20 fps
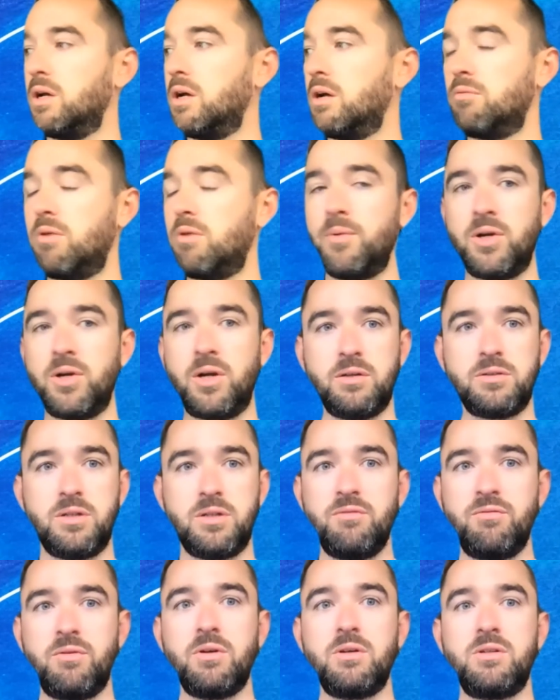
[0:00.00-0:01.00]
Robert Gusky,
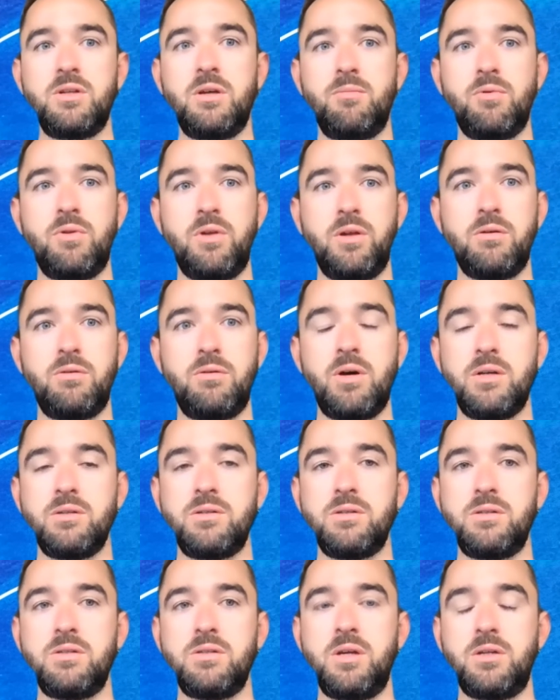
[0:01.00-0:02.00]
for example, I know has
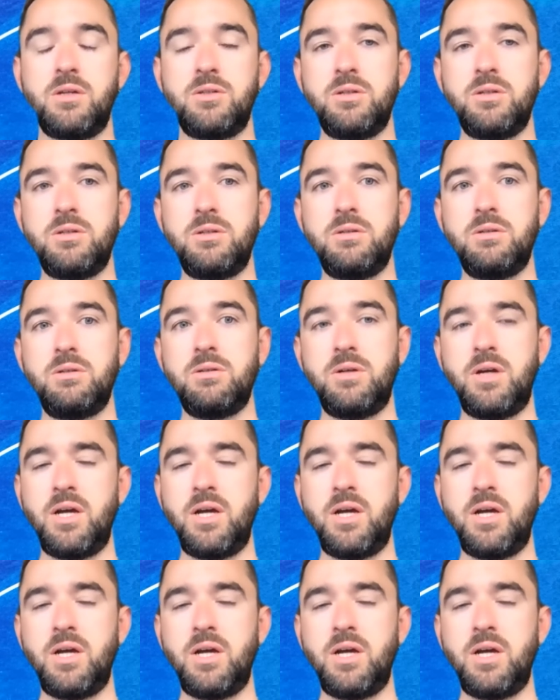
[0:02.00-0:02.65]
a session.